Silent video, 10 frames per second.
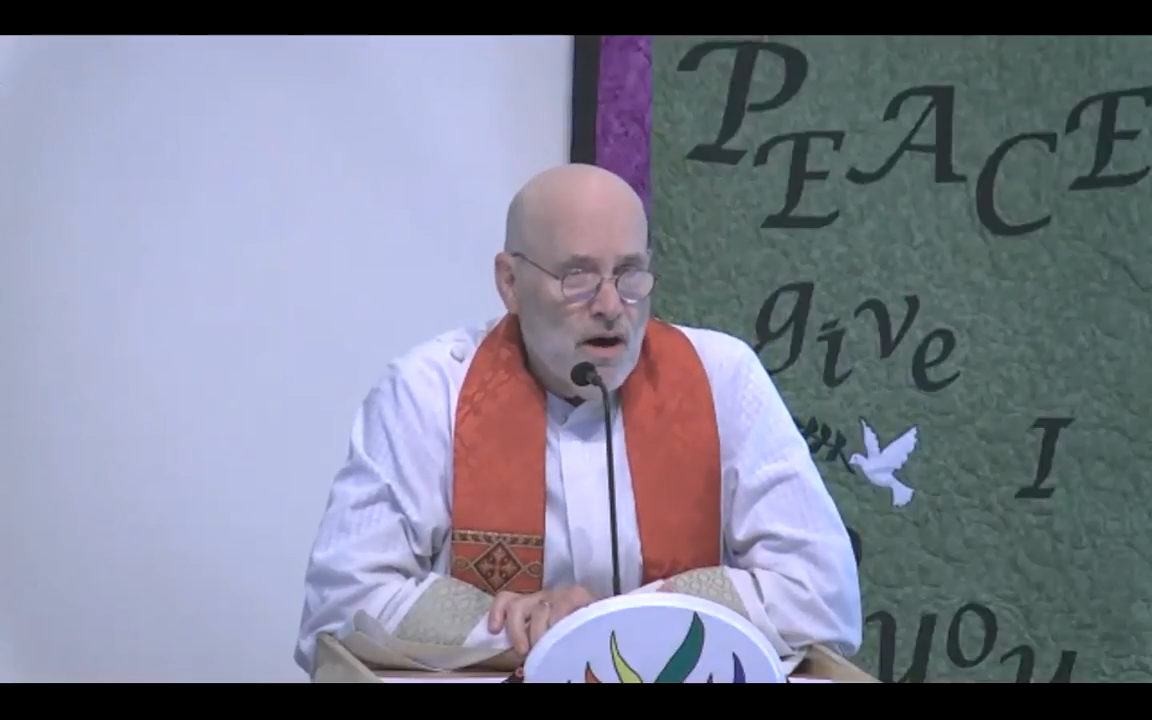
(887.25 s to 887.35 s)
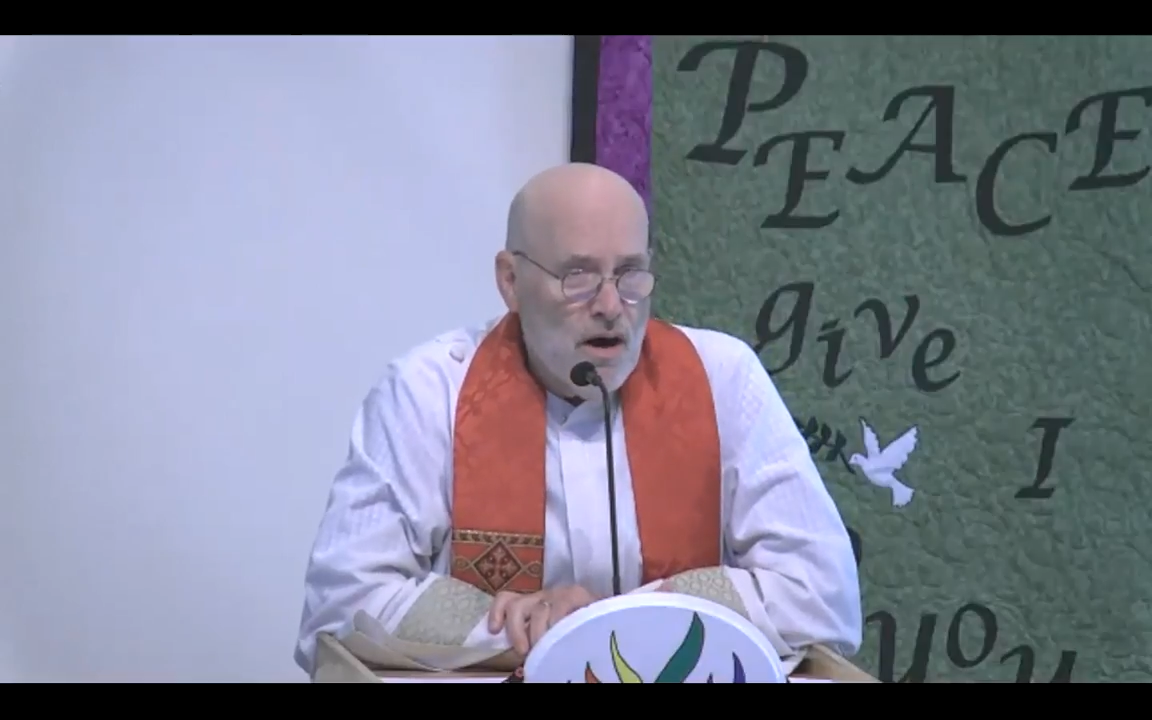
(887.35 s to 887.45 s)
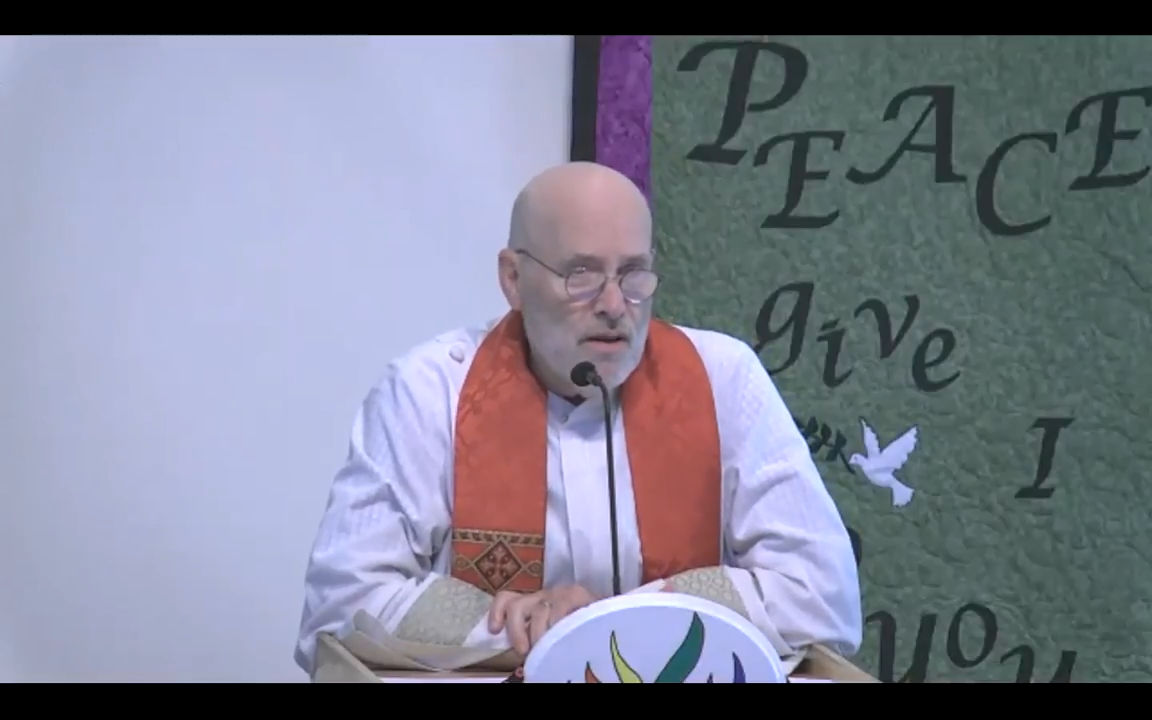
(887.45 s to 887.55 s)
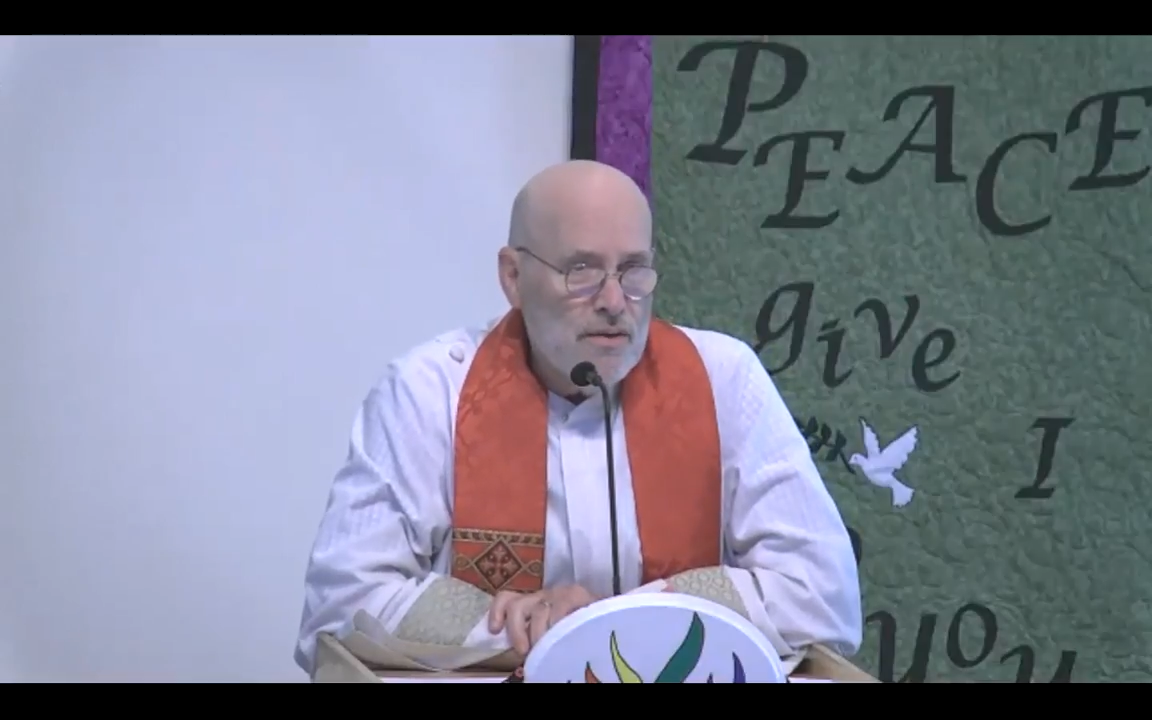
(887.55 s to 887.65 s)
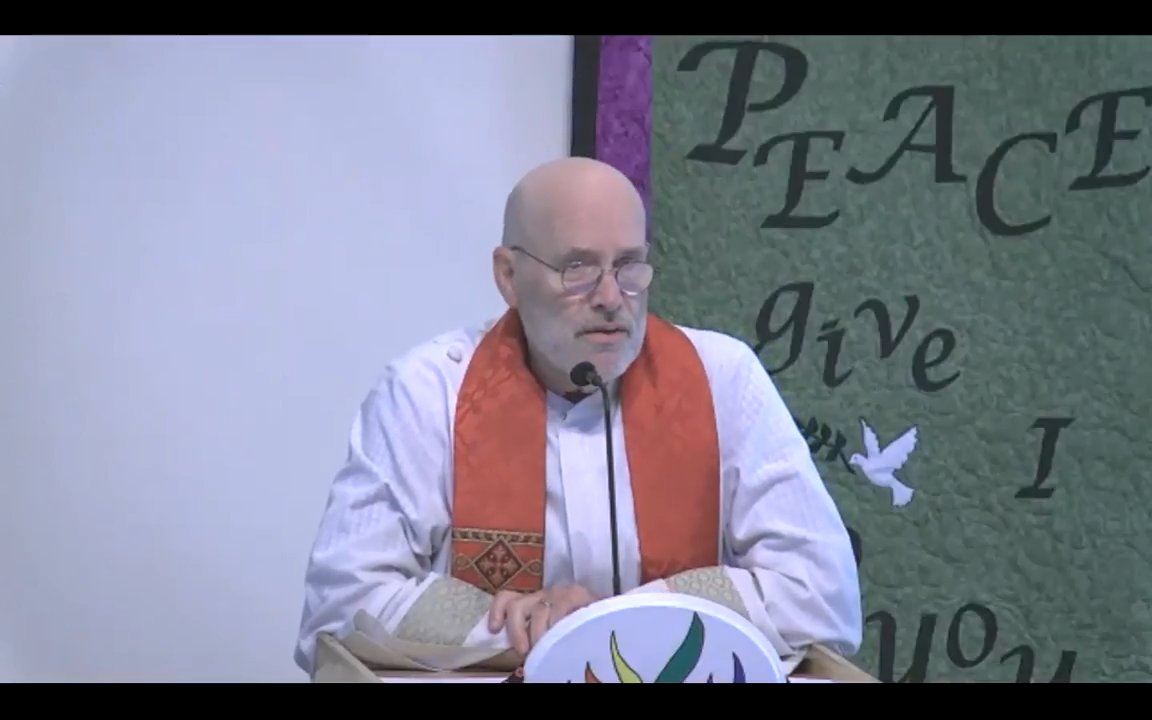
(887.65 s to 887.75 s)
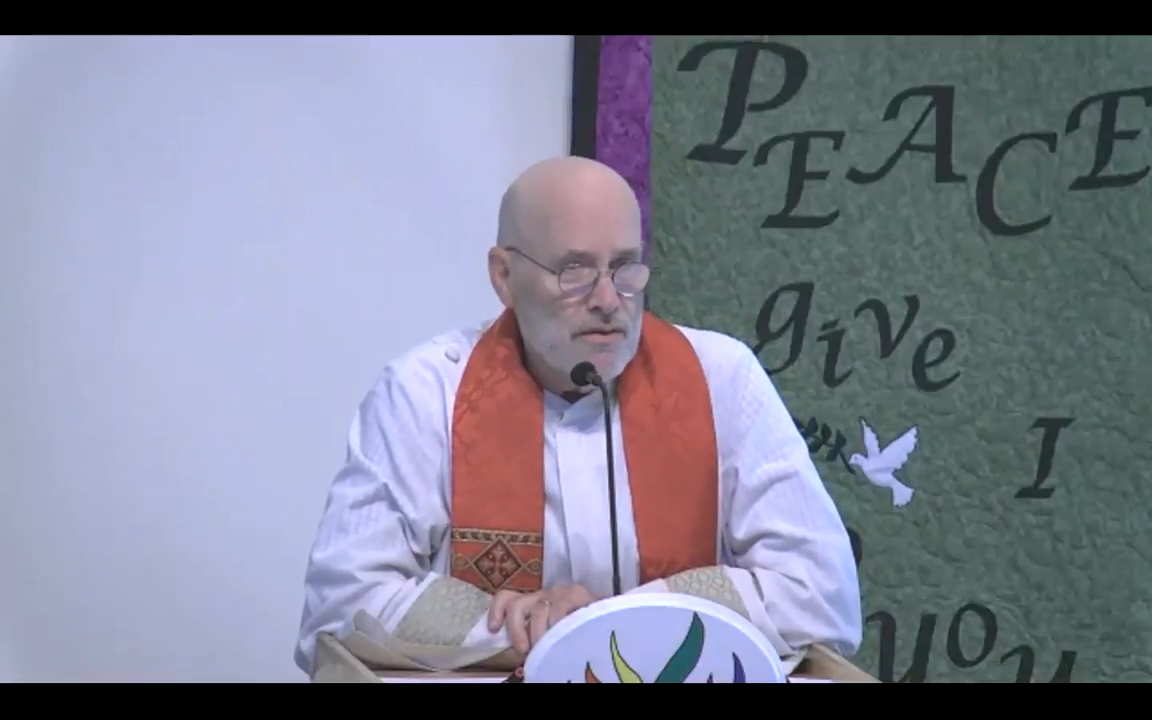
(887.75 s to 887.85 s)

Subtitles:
on the